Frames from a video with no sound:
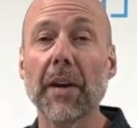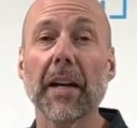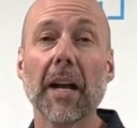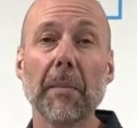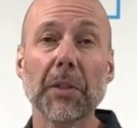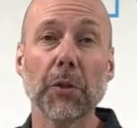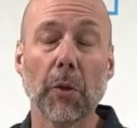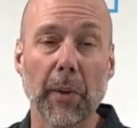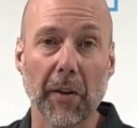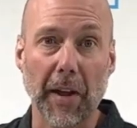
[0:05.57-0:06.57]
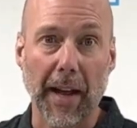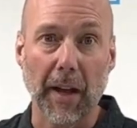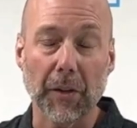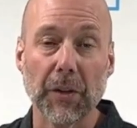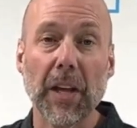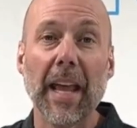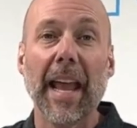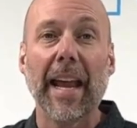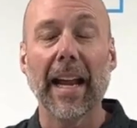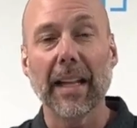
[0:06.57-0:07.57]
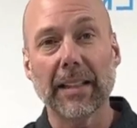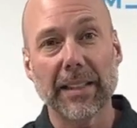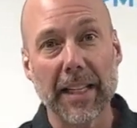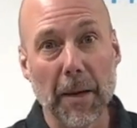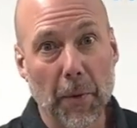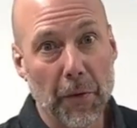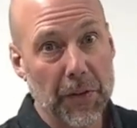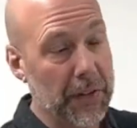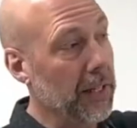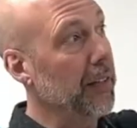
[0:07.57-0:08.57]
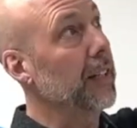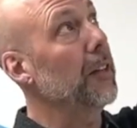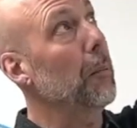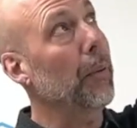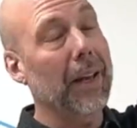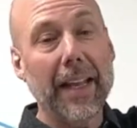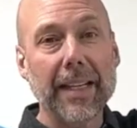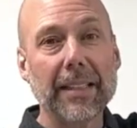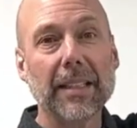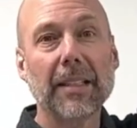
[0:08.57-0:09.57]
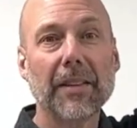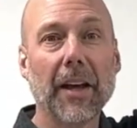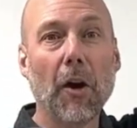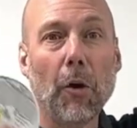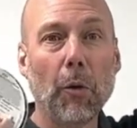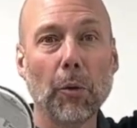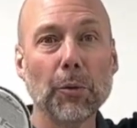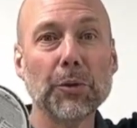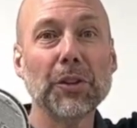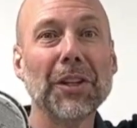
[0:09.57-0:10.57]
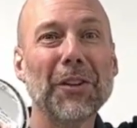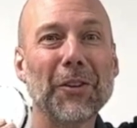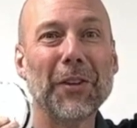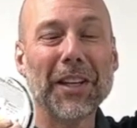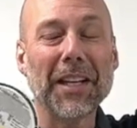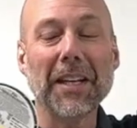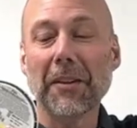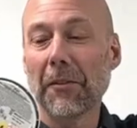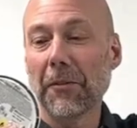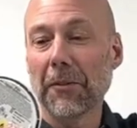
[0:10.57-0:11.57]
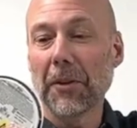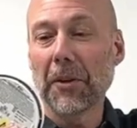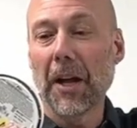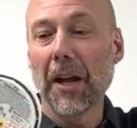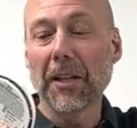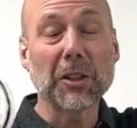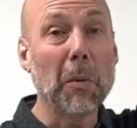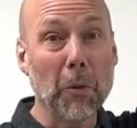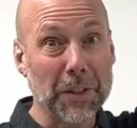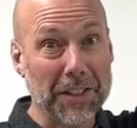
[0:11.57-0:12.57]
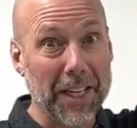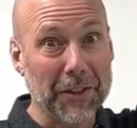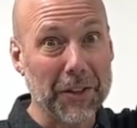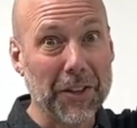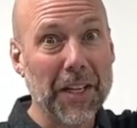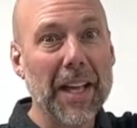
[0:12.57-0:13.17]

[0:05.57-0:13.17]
I come into a rental house and I see up on the ceiling the plate that holds the smoke detector.